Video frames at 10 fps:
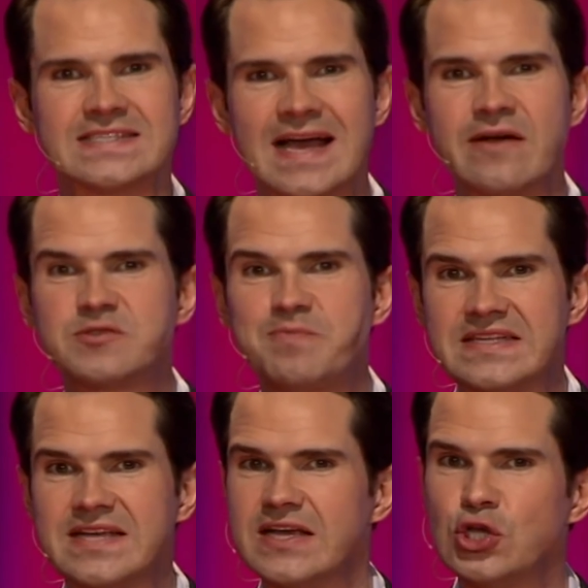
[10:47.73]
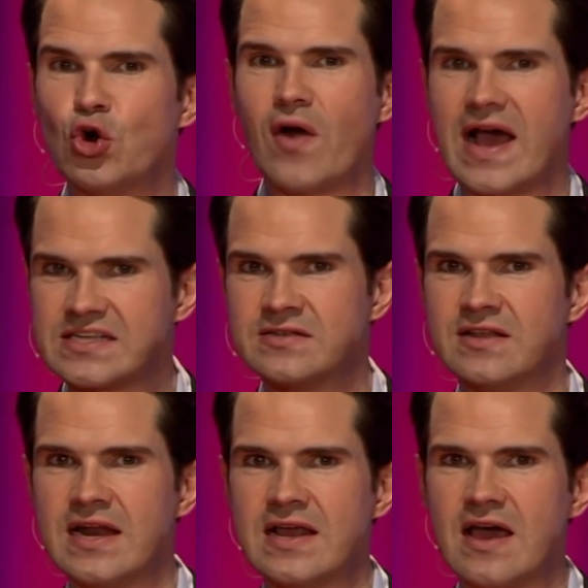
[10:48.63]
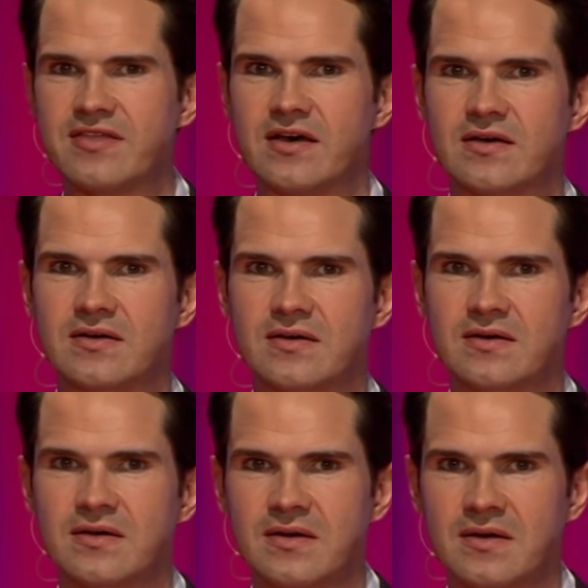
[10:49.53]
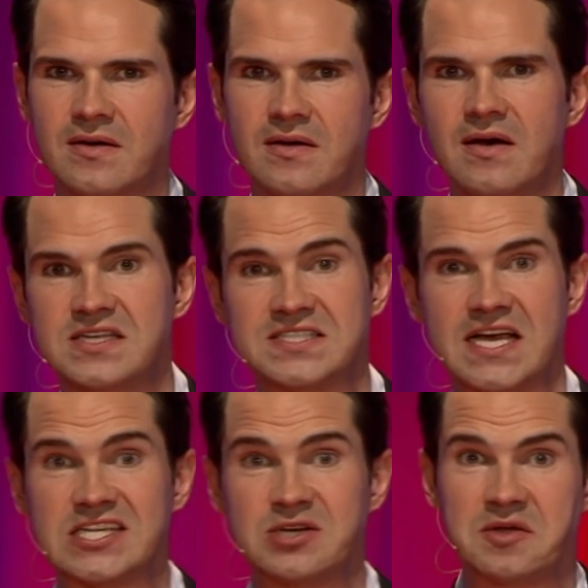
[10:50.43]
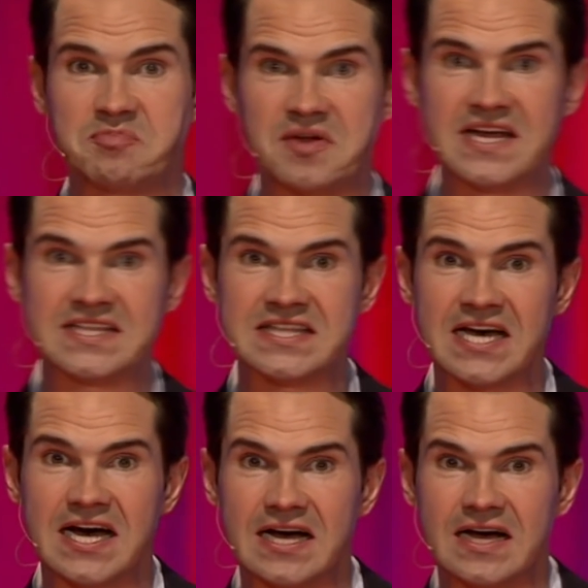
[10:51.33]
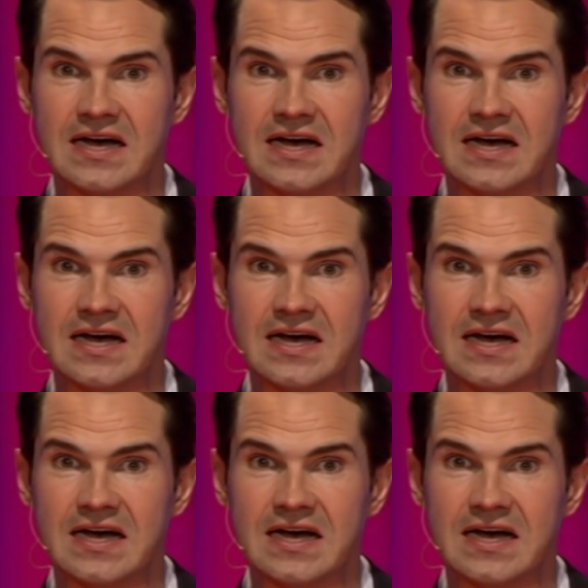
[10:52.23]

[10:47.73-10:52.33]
sounds better in your accent than any other. A sexual predator. I,